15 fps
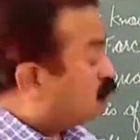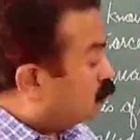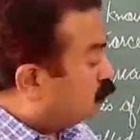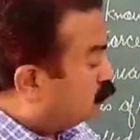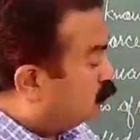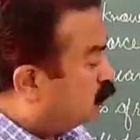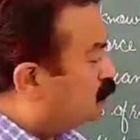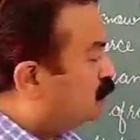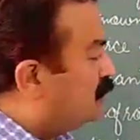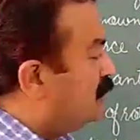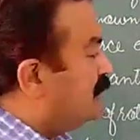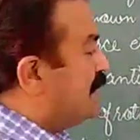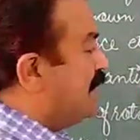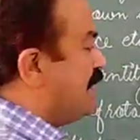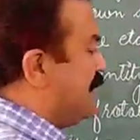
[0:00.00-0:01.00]

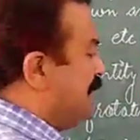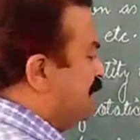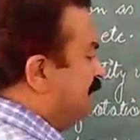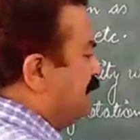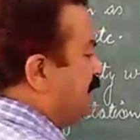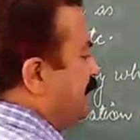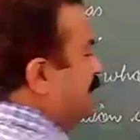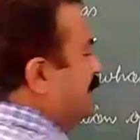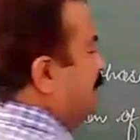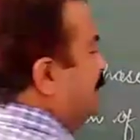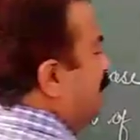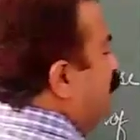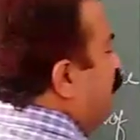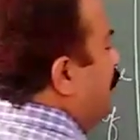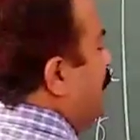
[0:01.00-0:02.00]
So in this
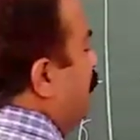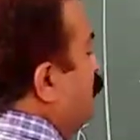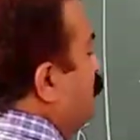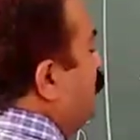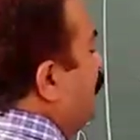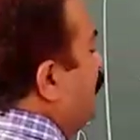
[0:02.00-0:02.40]
condition, when you